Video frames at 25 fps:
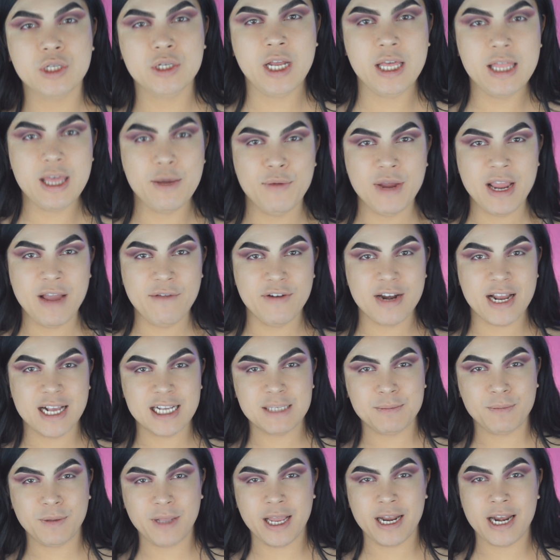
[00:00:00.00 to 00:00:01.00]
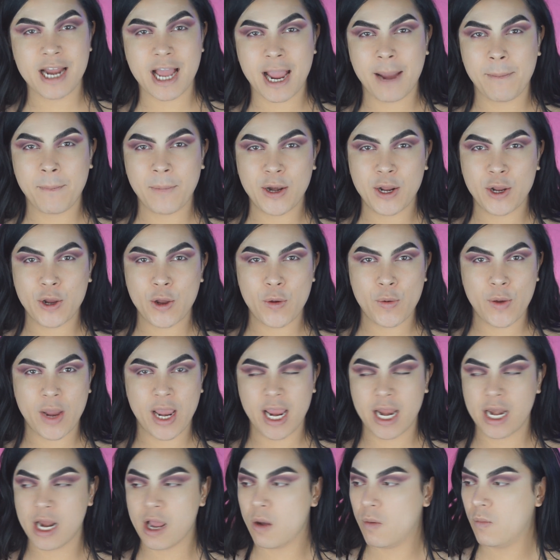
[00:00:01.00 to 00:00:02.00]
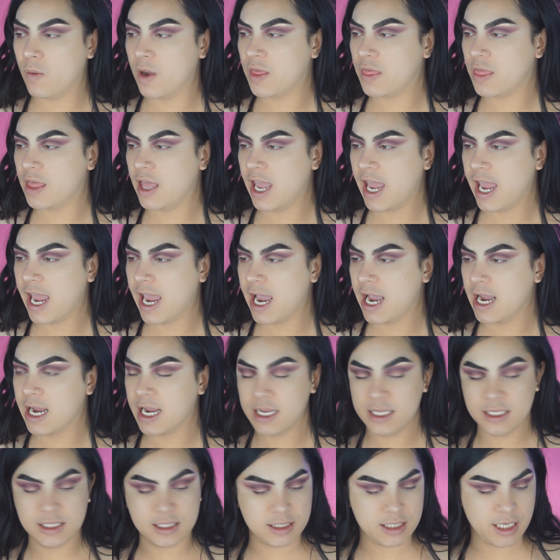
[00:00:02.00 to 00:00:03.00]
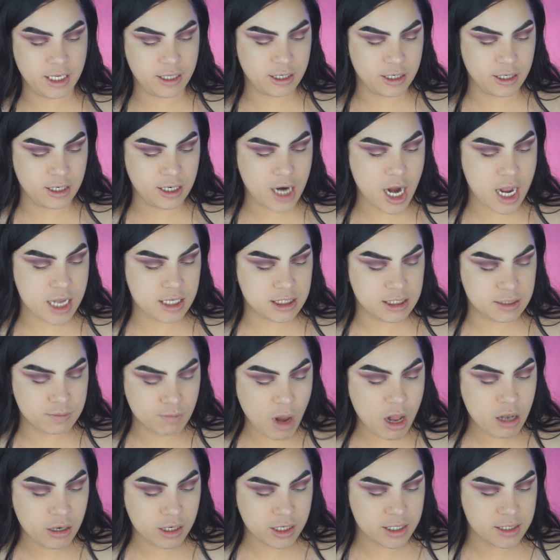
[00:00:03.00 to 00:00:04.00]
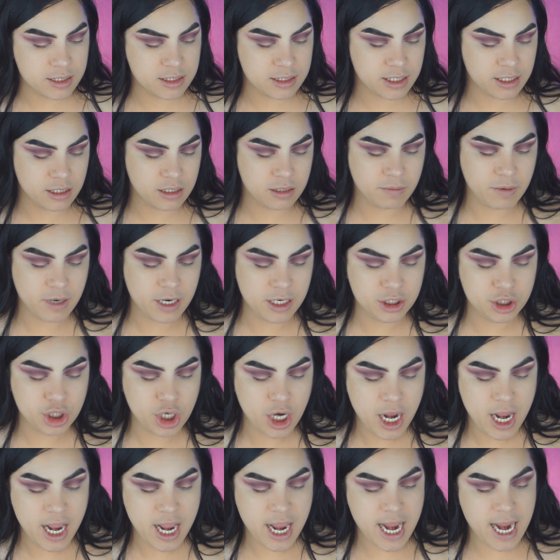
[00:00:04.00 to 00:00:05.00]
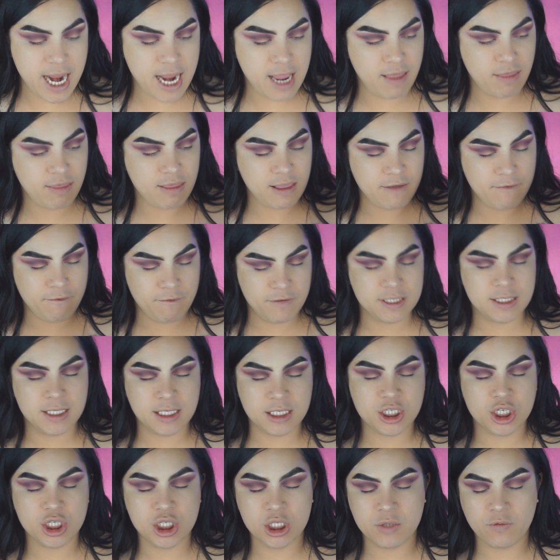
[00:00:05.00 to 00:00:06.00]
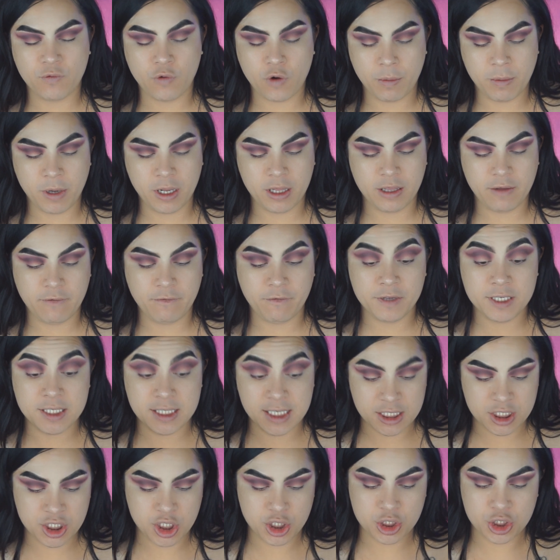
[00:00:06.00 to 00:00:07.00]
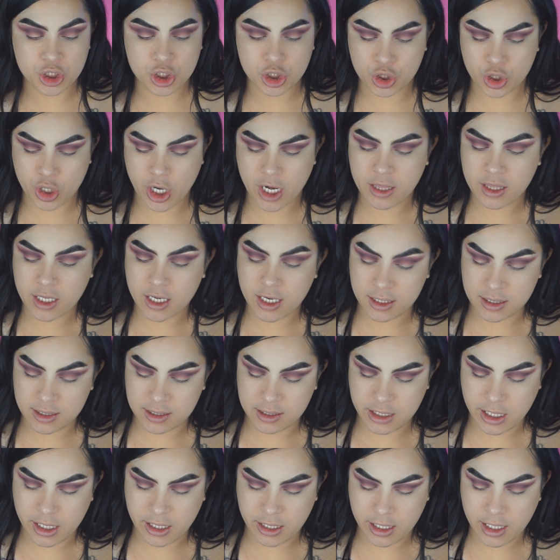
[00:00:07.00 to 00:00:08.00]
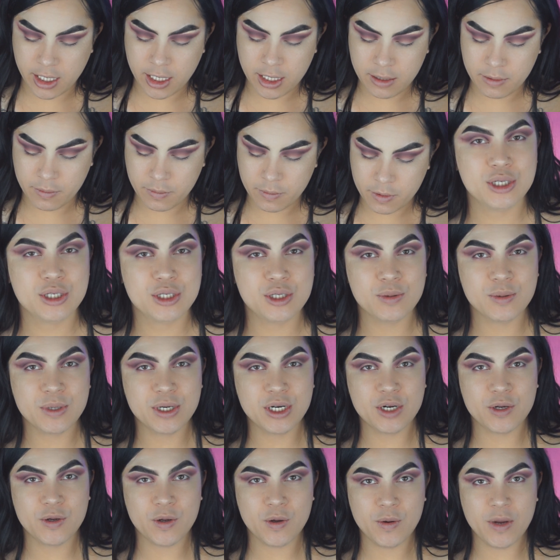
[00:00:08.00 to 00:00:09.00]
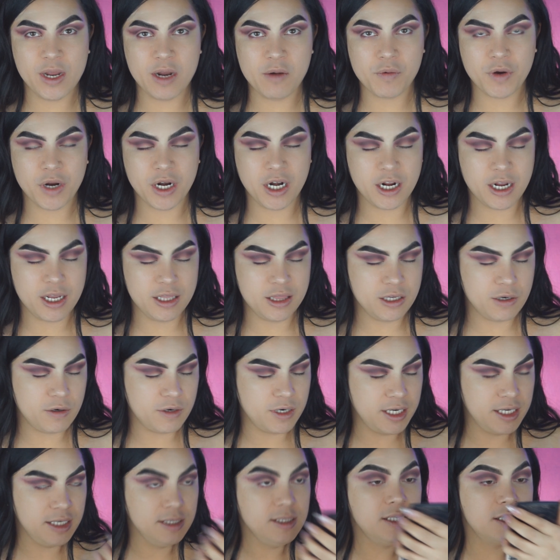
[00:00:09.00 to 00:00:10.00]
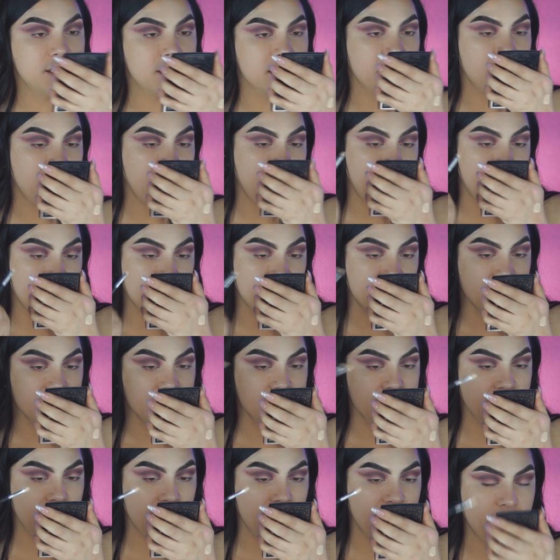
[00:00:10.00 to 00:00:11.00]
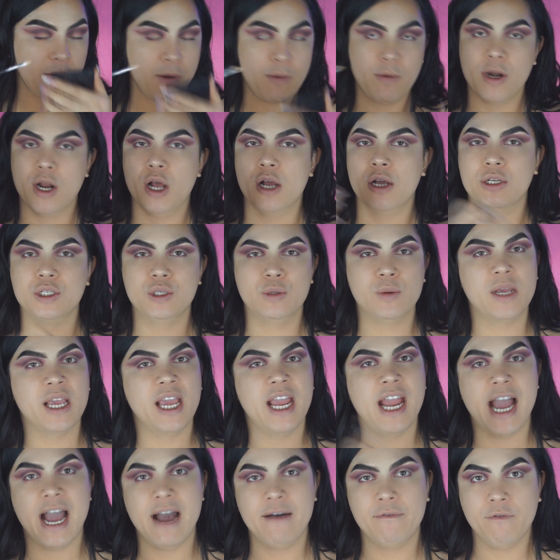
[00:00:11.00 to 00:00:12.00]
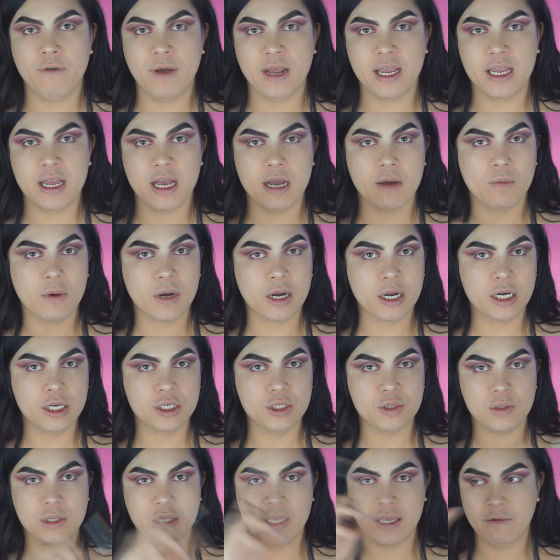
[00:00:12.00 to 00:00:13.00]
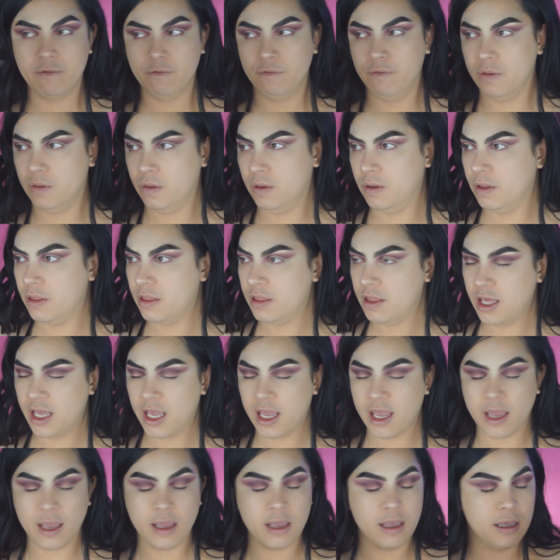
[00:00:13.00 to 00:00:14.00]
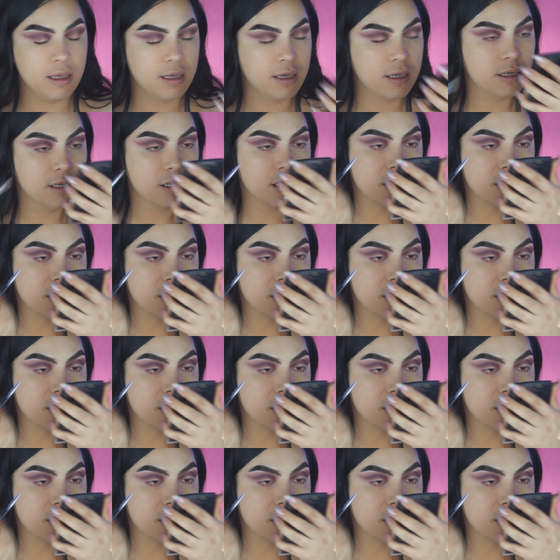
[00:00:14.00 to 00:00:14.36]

So now that we have a nice blend, I'm gonna go in with a concealer, a smaller concealer brush, and the Physicians Formula Physician Strength Concealer. So we're gonna go in, we're gonna cut the crease, and this time we're not doing a halfway cut, we're gonna do the full thing.